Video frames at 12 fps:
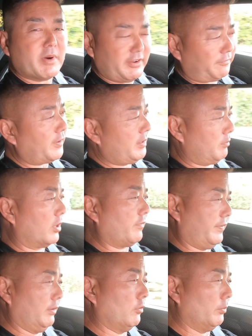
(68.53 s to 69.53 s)
my friend
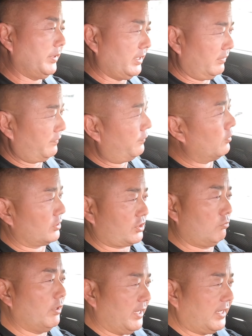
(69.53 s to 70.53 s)
Murphy will be in full
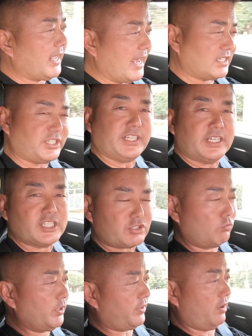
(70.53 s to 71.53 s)
swing, as he is
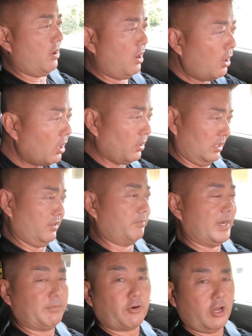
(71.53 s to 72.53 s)
with all of
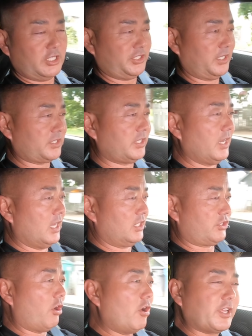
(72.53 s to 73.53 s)
my projects.
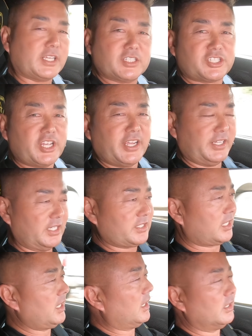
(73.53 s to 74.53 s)
So all I can say
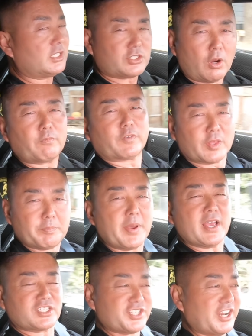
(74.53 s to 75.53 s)
is, let's hope for the
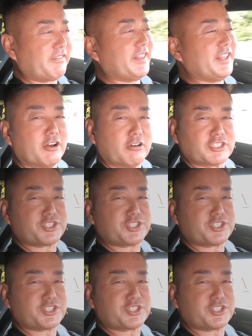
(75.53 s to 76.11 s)
best, that everything goes